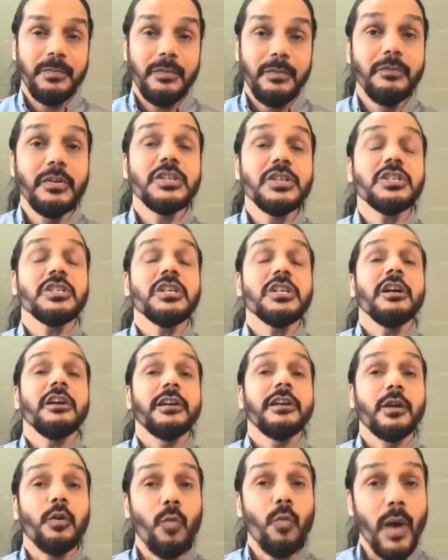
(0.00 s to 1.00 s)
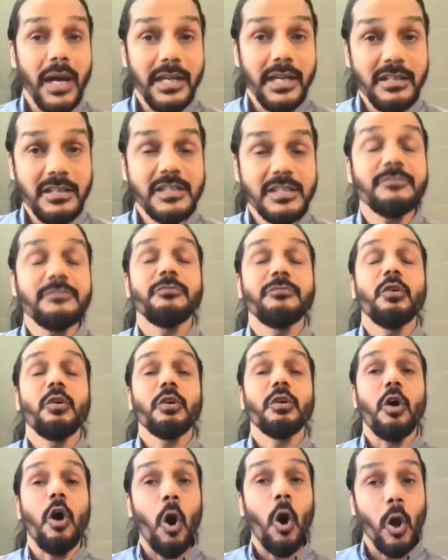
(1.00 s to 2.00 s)
which requires
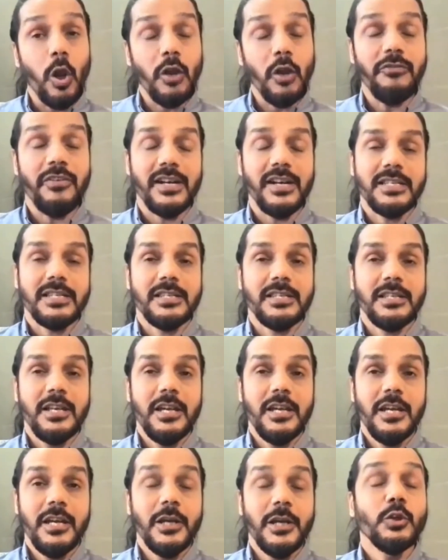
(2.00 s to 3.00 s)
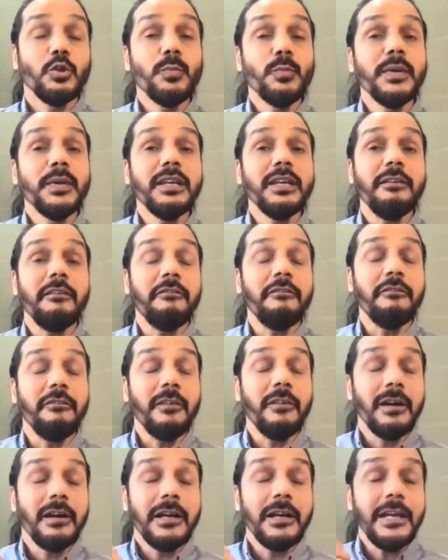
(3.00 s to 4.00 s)
for all of us to be
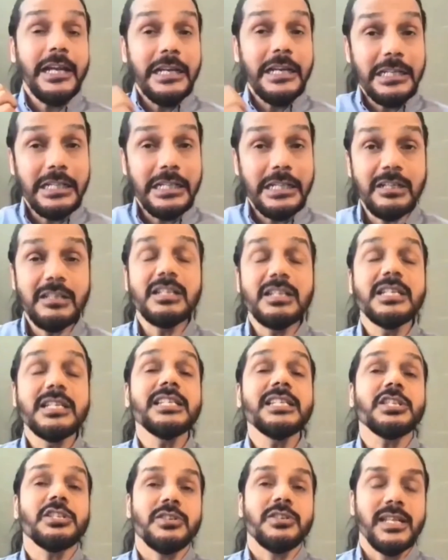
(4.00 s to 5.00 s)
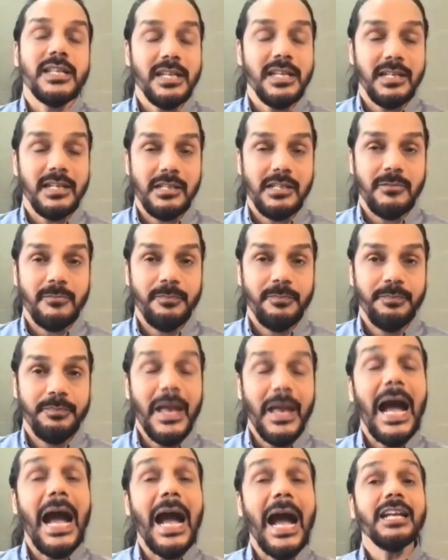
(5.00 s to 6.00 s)
internally strengthened,
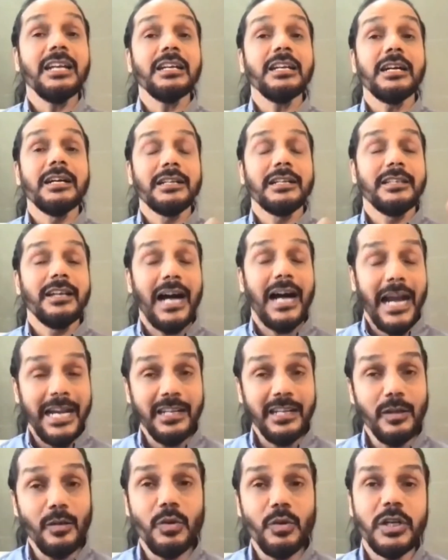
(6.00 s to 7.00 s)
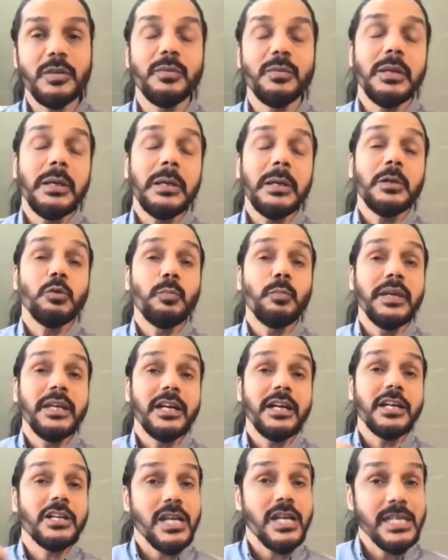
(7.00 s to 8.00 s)
and the ideal word to be
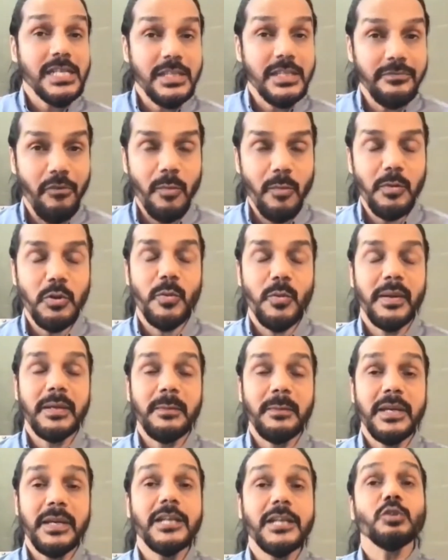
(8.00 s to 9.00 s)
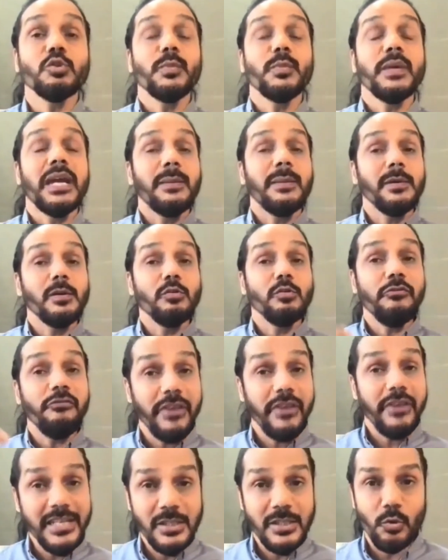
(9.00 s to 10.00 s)
a transformed human being, to be able to
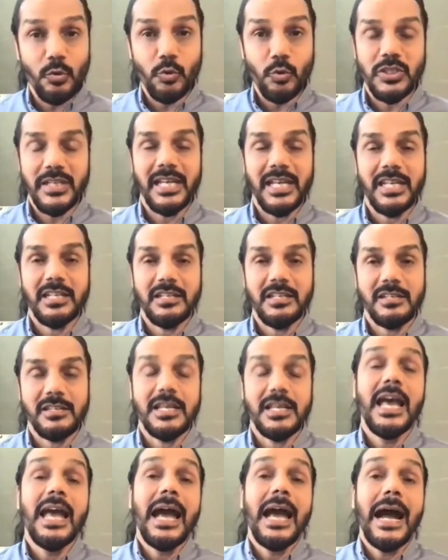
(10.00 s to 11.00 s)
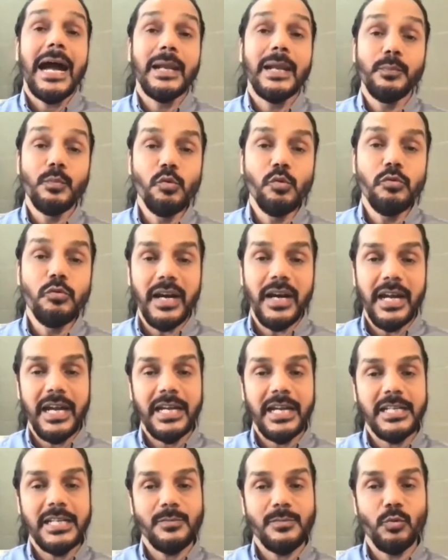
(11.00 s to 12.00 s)
face those challenges and move
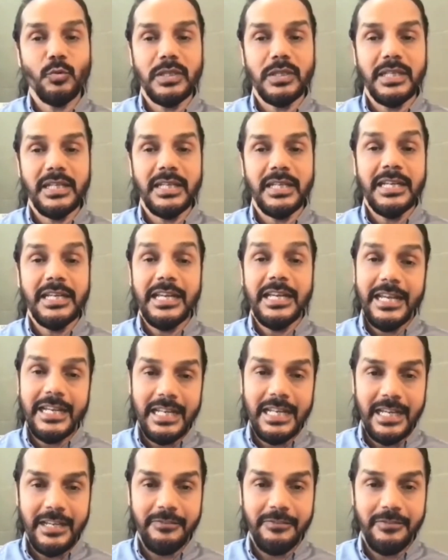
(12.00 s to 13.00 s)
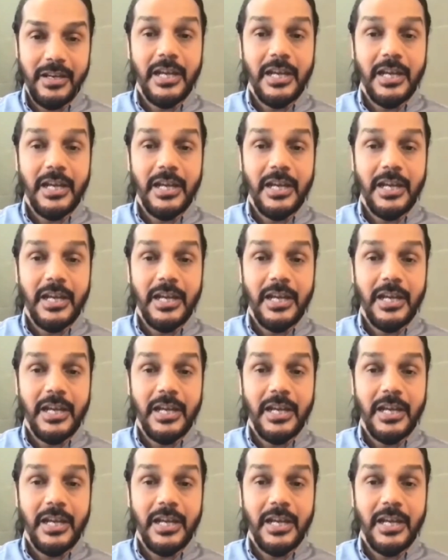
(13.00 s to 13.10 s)
ahead smoothly in life.